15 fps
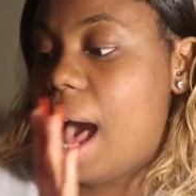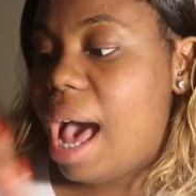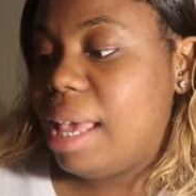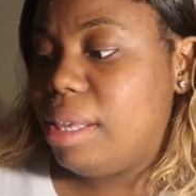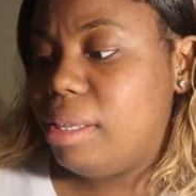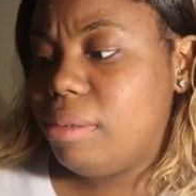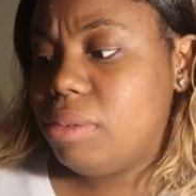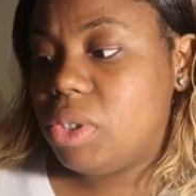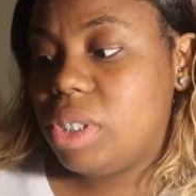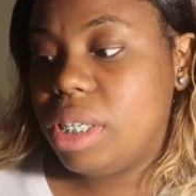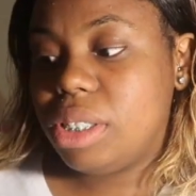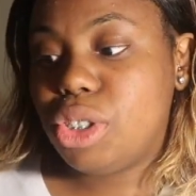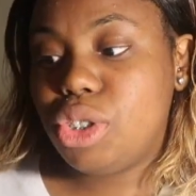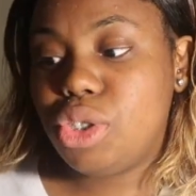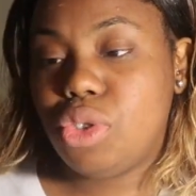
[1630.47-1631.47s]
i used
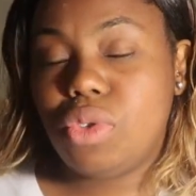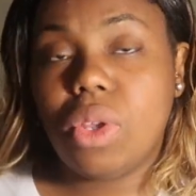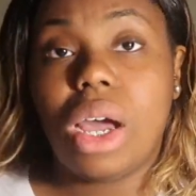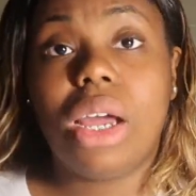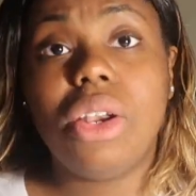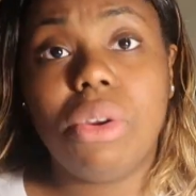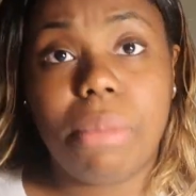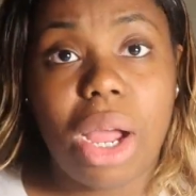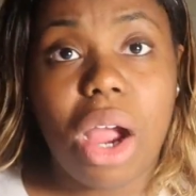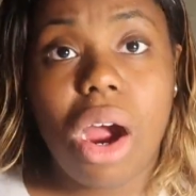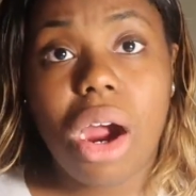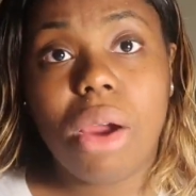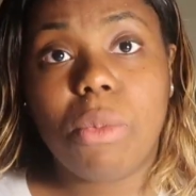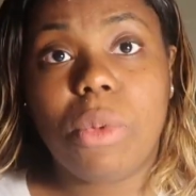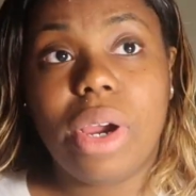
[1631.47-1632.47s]
it under my
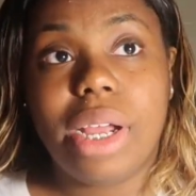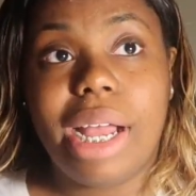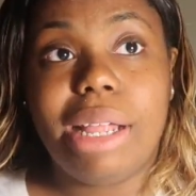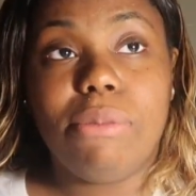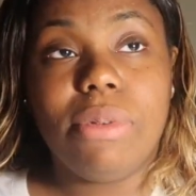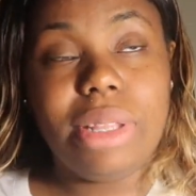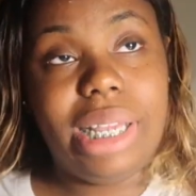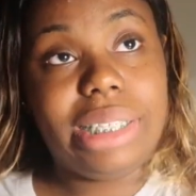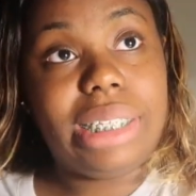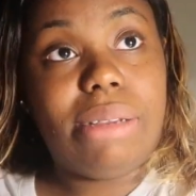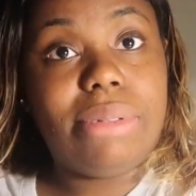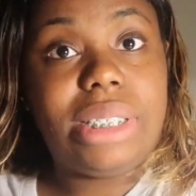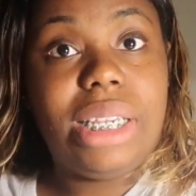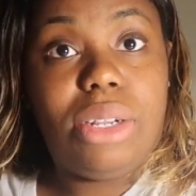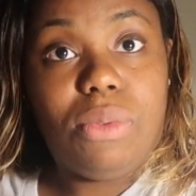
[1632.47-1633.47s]
arm where I realized I
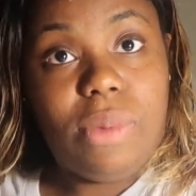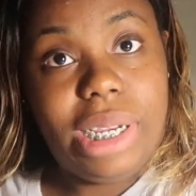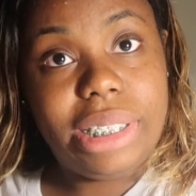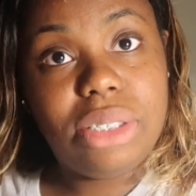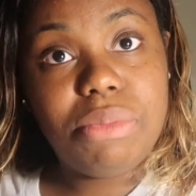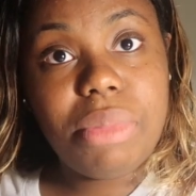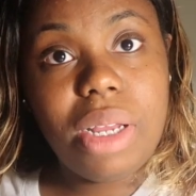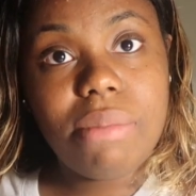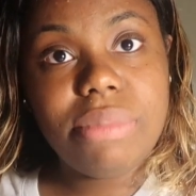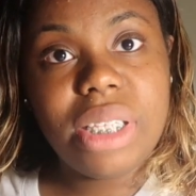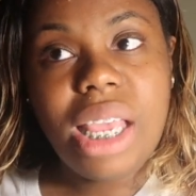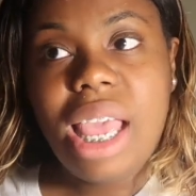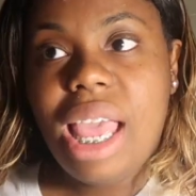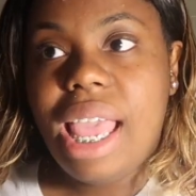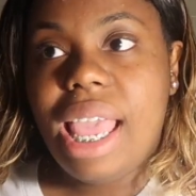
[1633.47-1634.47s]
was getting razor bumps
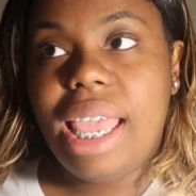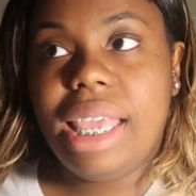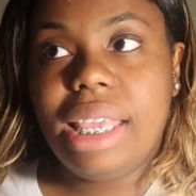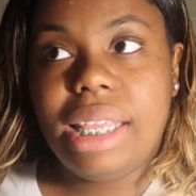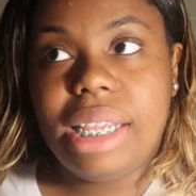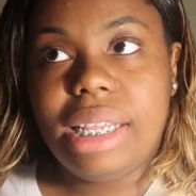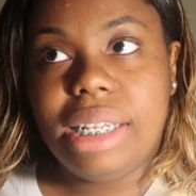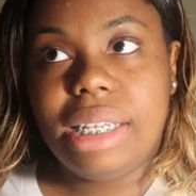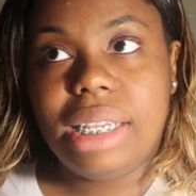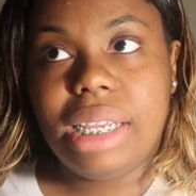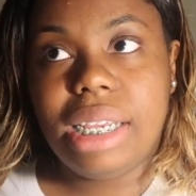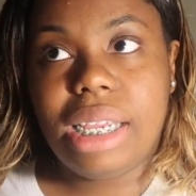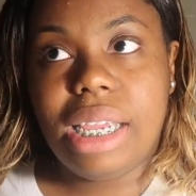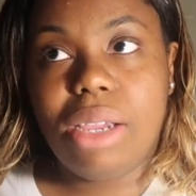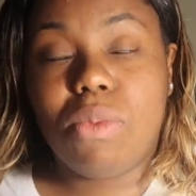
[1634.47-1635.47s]
and
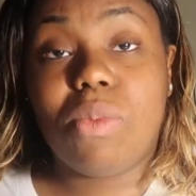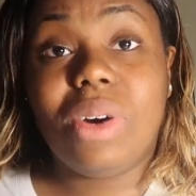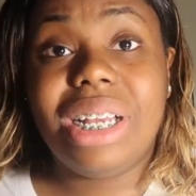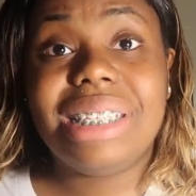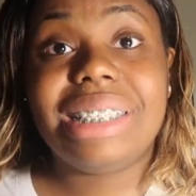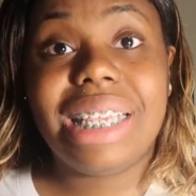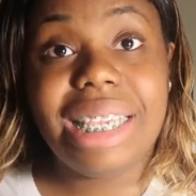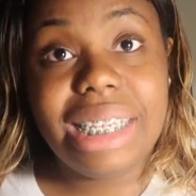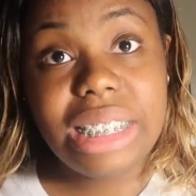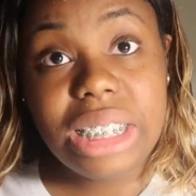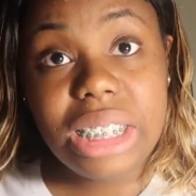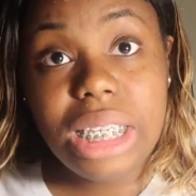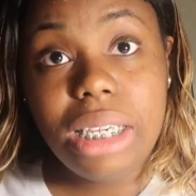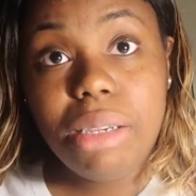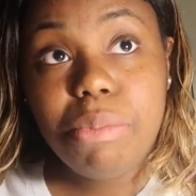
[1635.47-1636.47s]
it was
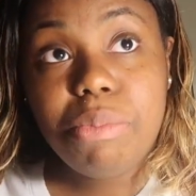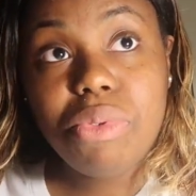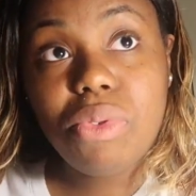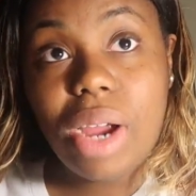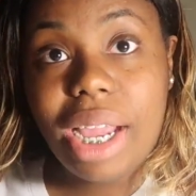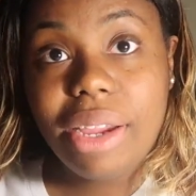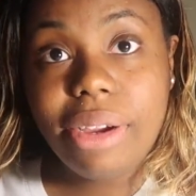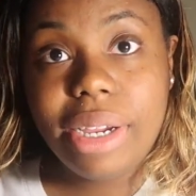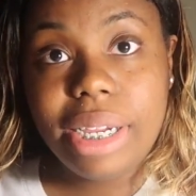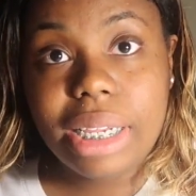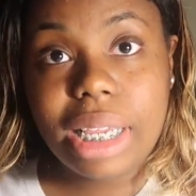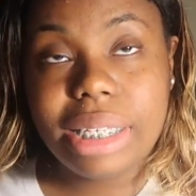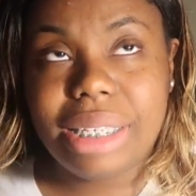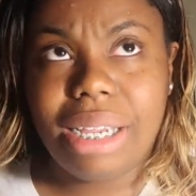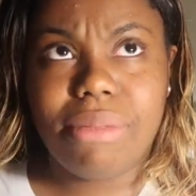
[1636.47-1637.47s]
itchy prior
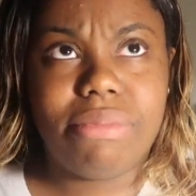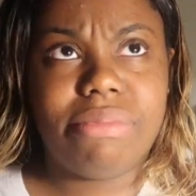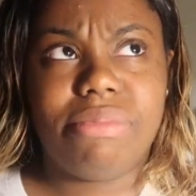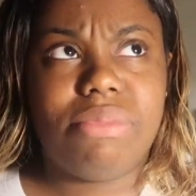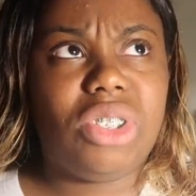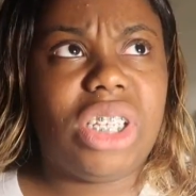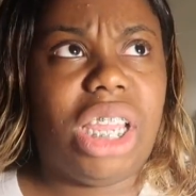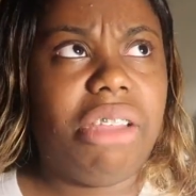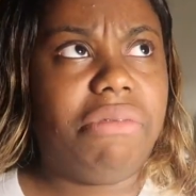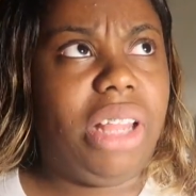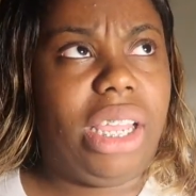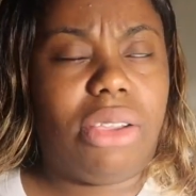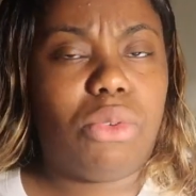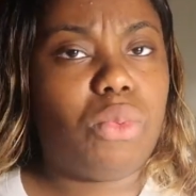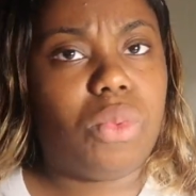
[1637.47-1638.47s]
because I shaved
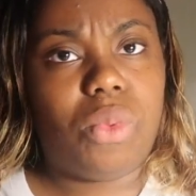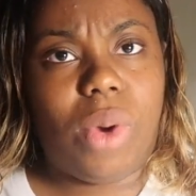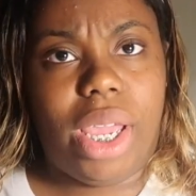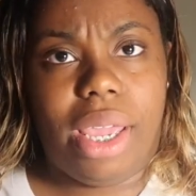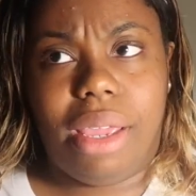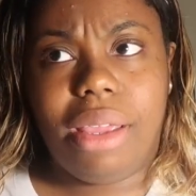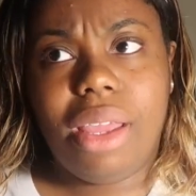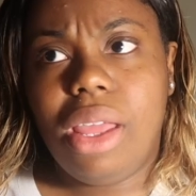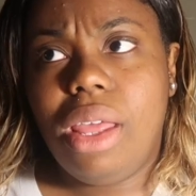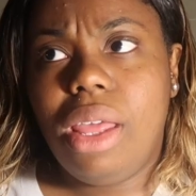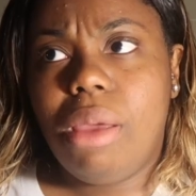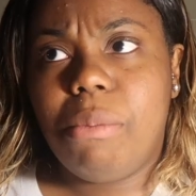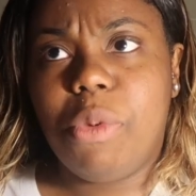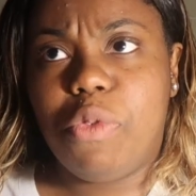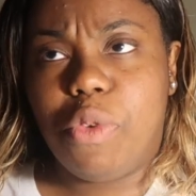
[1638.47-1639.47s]
like way
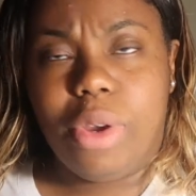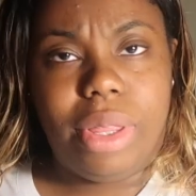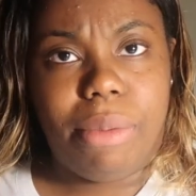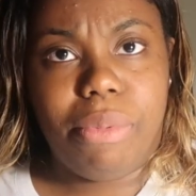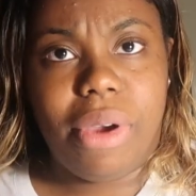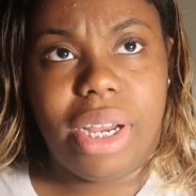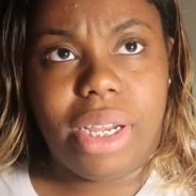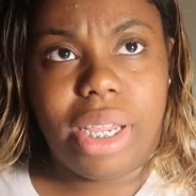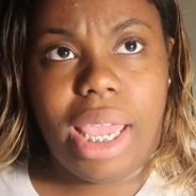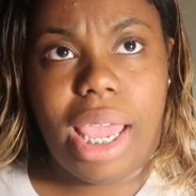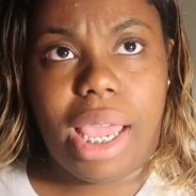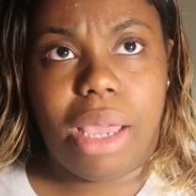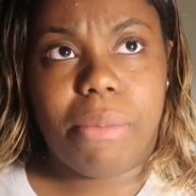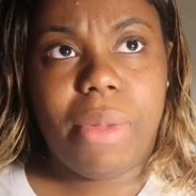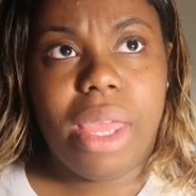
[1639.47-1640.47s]
before the product
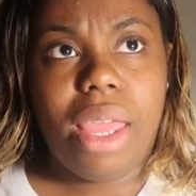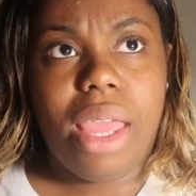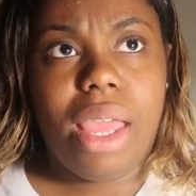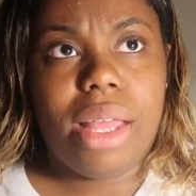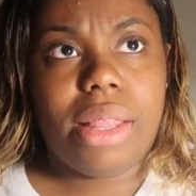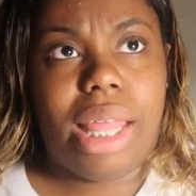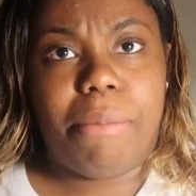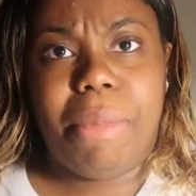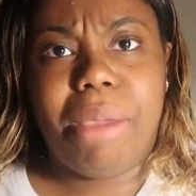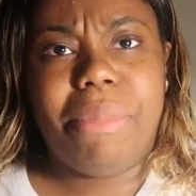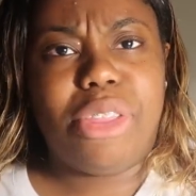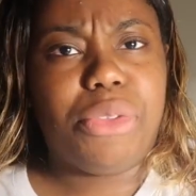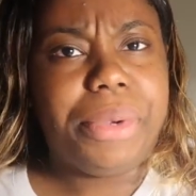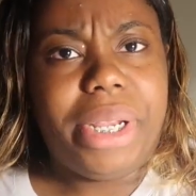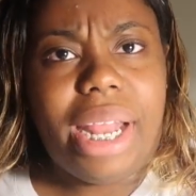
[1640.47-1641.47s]
came like
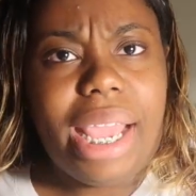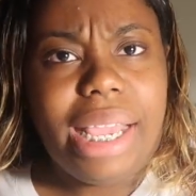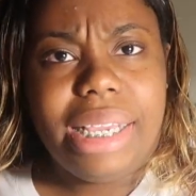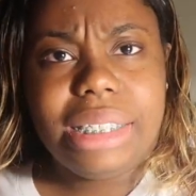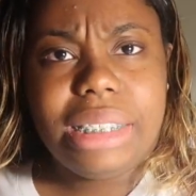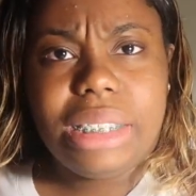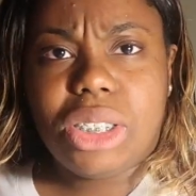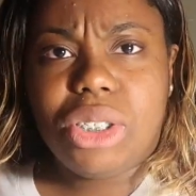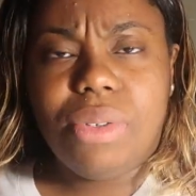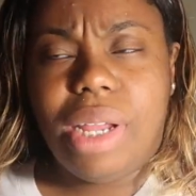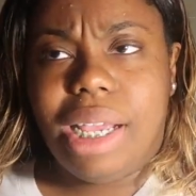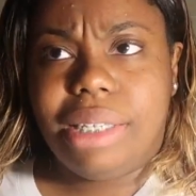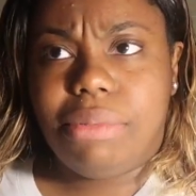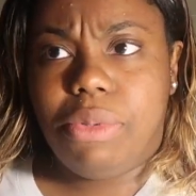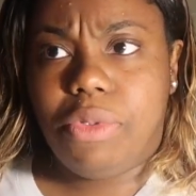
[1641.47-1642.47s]
maybe three days two
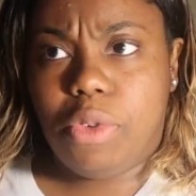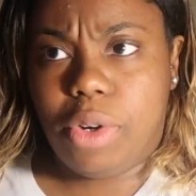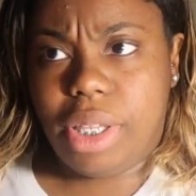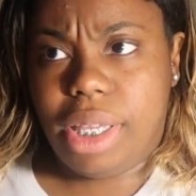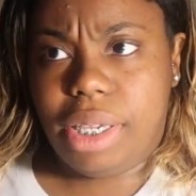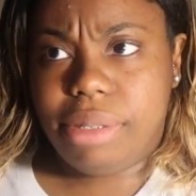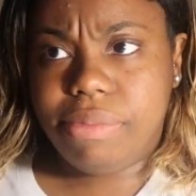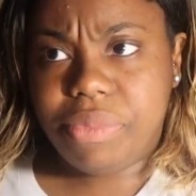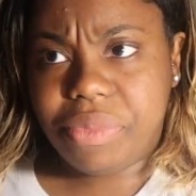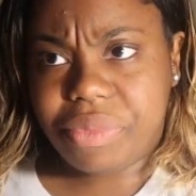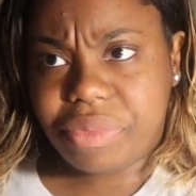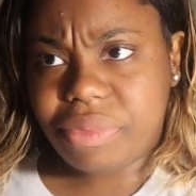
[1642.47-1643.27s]
days before then